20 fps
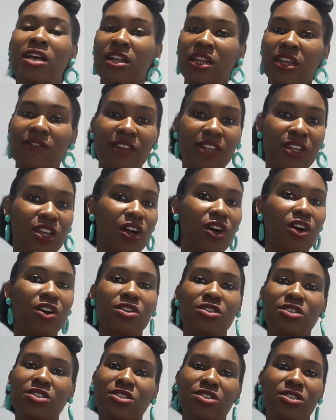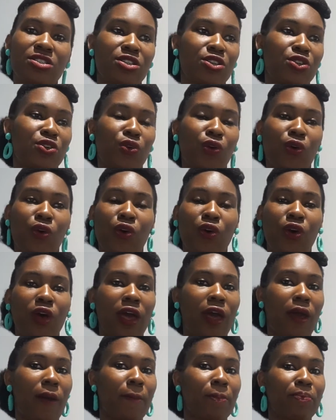living costs, your
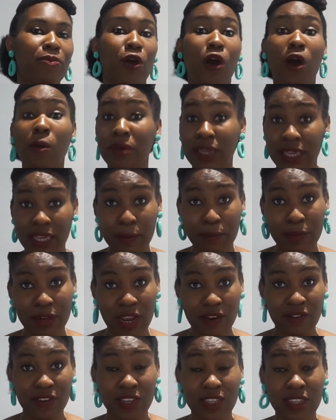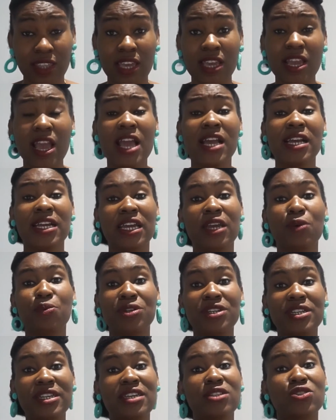upkeep and everything, it
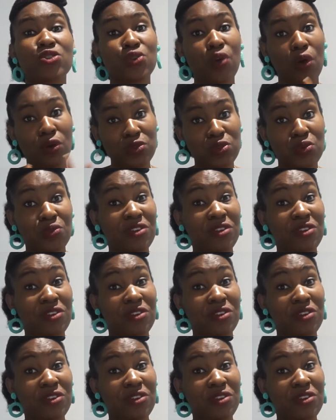would need to also